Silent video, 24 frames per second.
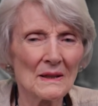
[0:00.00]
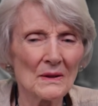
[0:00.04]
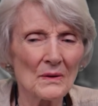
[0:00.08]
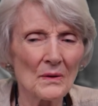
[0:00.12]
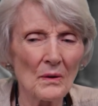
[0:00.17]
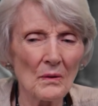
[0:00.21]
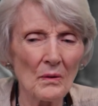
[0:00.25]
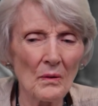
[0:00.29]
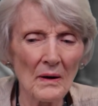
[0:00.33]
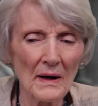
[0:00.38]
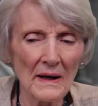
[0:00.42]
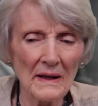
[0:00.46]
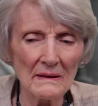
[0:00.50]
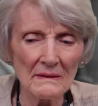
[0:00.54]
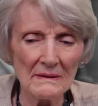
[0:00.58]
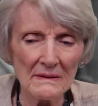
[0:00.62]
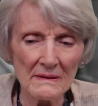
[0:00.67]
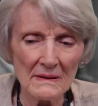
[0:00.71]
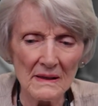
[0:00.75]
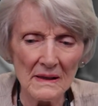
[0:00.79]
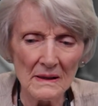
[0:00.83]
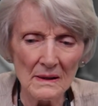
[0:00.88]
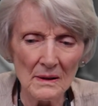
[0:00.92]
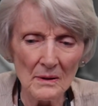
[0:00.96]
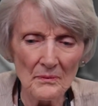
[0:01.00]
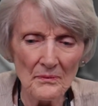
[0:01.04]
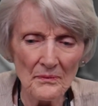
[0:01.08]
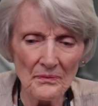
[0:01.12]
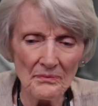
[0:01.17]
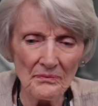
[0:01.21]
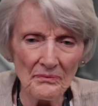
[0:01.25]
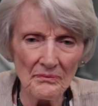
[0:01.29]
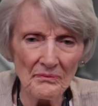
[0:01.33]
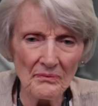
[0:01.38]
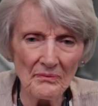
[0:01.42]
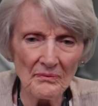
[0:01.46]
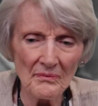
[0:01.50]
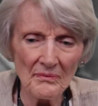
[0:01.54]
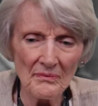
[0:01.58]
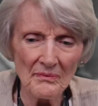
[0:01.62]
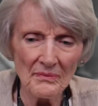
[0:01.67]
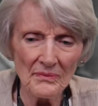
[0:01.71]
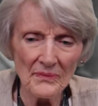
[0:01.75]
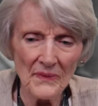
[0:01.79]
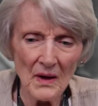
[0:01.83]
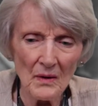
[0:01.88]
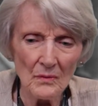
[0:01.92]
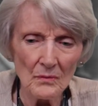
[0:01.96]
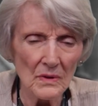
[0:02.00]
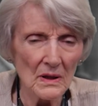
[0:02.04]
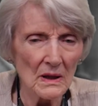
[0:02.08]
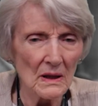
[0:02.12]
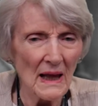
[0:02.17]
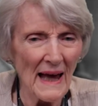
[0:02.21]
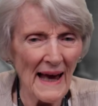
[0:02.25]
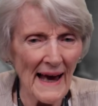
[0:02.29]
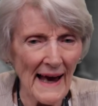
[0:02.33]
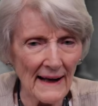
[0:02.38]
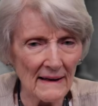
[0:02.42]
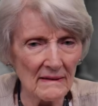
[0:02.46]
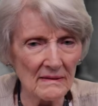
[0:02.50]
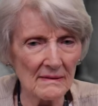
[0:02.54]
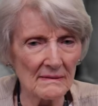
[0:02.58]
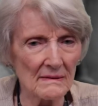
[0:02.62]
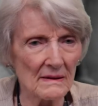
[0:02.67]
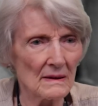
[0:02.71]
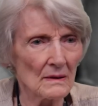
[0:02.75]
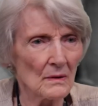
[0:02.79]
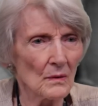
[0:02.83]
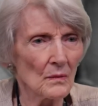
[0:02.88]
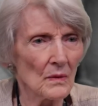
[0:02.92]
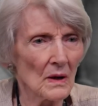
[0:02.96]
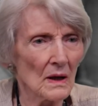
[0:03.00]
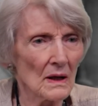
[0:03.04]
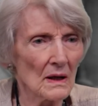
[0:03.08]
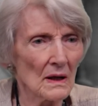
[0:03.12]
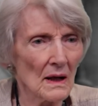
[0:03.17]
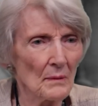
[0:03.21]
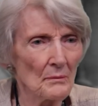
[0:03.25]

quite um, relaxed in a way.